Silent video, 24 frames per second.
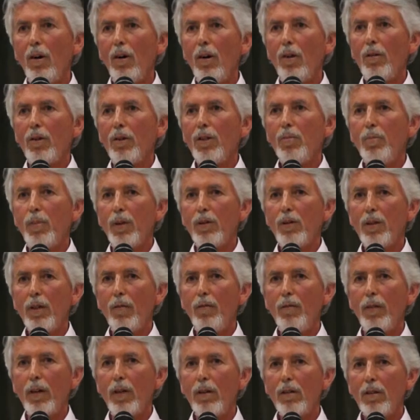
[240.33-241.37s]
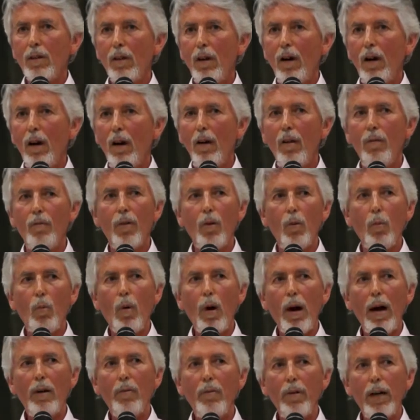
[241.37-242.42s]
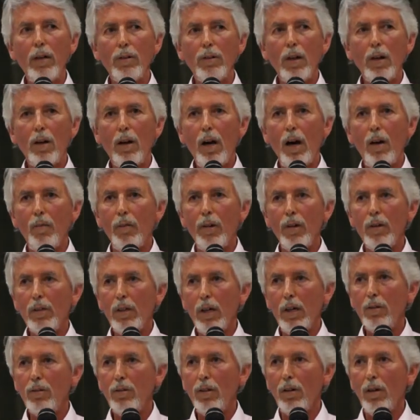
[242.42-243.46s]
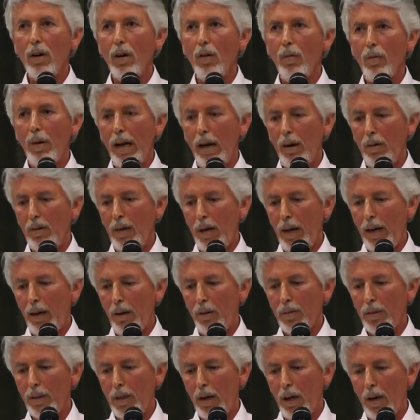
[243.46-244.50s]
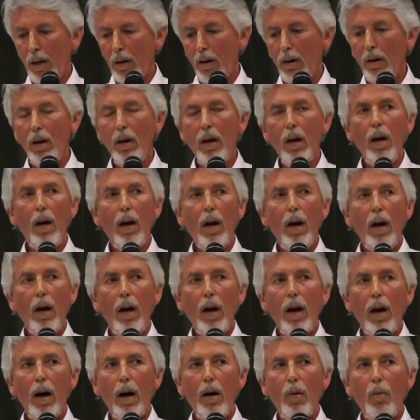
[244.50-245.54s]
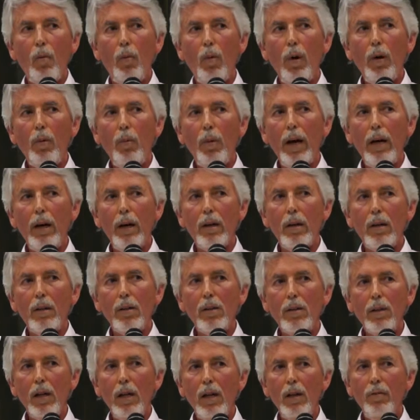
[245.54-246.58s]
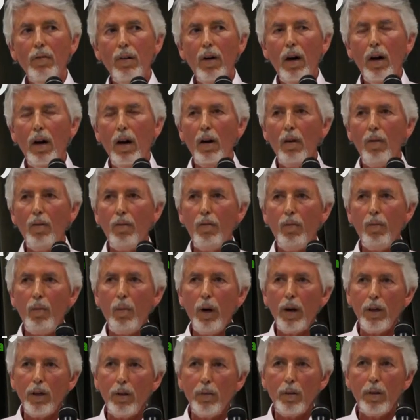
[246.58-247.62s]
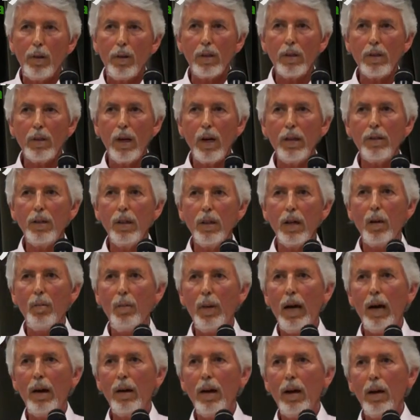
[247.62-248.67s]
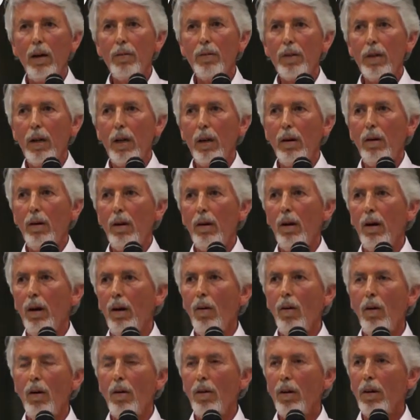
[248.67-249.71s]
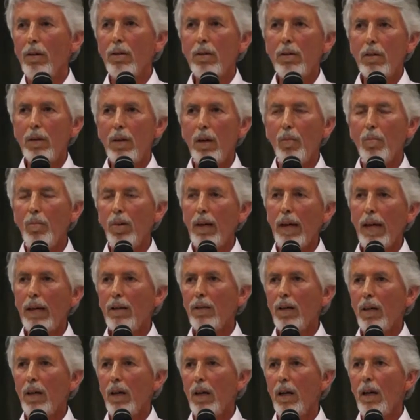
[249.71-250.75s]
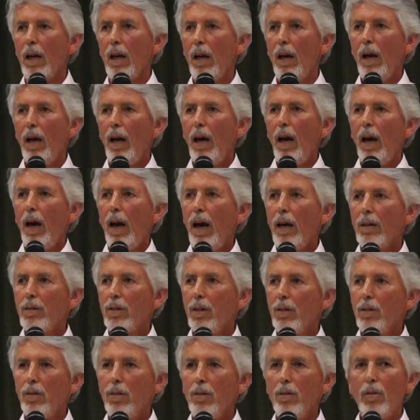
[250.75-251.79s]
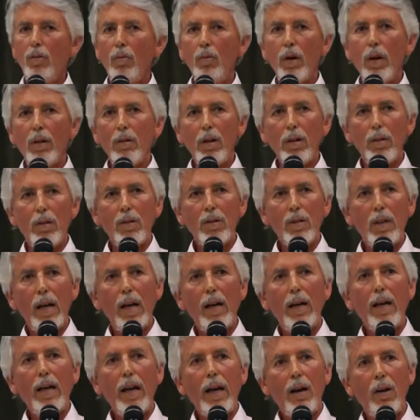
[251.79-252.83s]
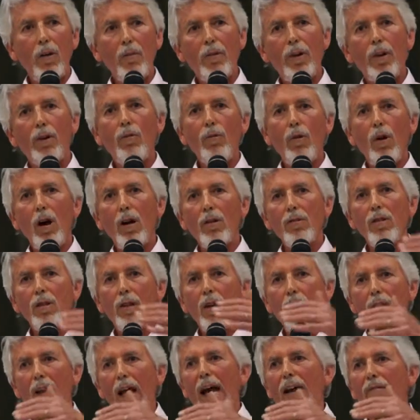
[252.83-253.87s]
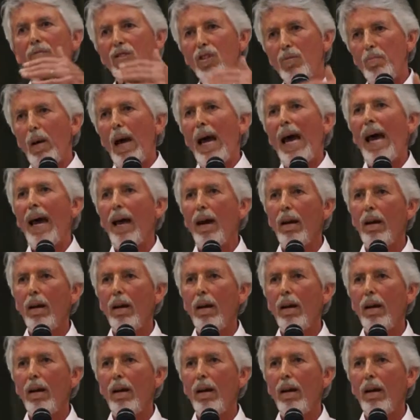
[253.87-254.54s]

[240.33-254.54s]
all the specifics of the wide-ranging conversation around healthcare. One way to conceive of what you were discussing about healthcare and in all its complexity has to do with understanding health across the lifespan.